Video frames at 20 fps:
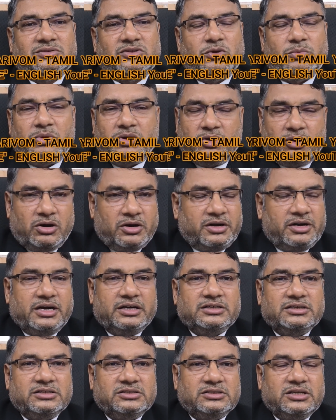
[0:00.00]
you may
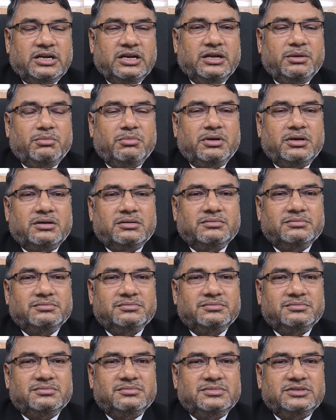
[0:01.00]
contact this cell number
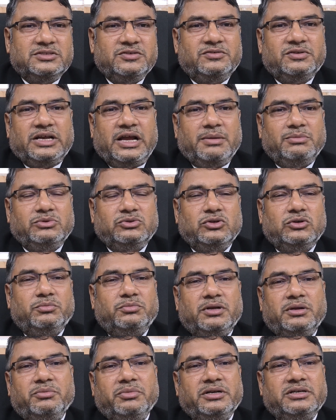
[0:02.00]
if time so
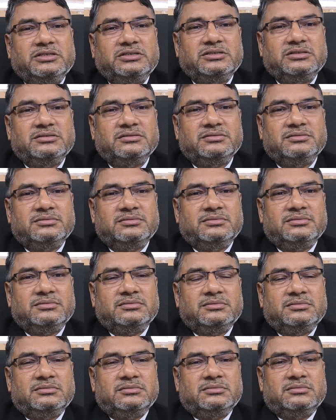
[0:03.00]
permits.
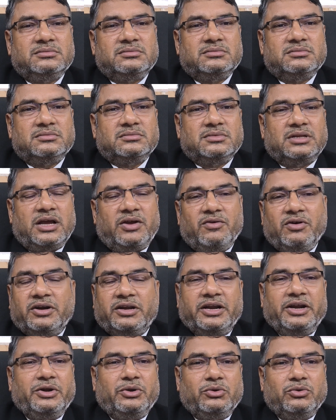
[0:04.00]
I will
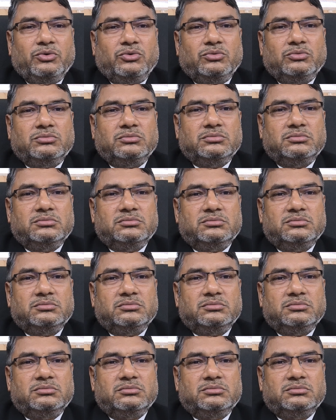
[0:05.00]
try to